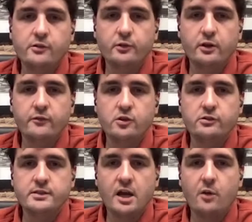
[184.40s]
I was wondering if you
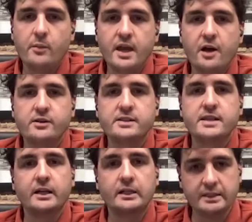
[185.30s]
could tell me how
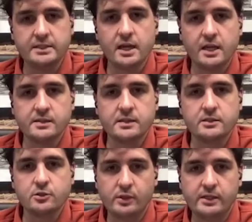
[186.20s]
exactly
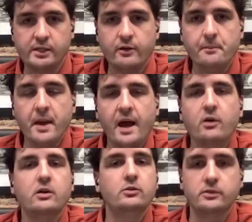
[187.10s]
does Twilio
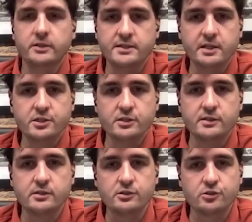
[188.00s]
empower
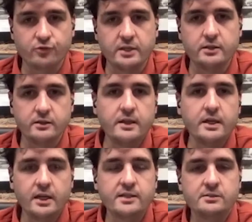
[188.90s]
organizations to strengthen
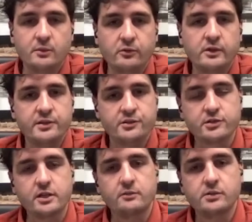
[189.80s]
their customer
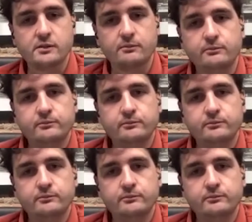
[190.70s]
relationships?